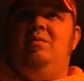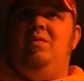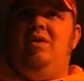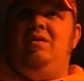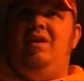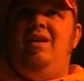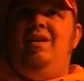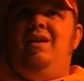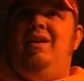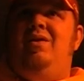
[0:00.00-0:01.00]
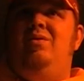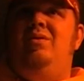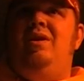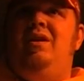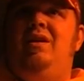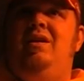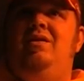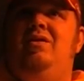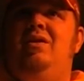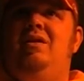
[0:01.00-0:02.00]
months and cooling needed
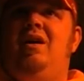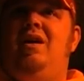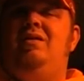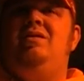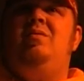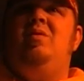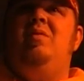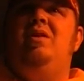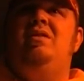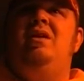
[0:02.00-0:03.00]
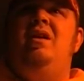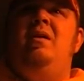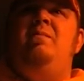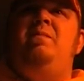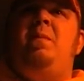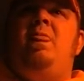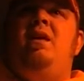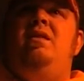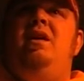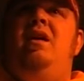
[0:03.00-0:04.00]
during the hot summer months,
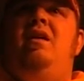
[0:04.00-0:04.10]
the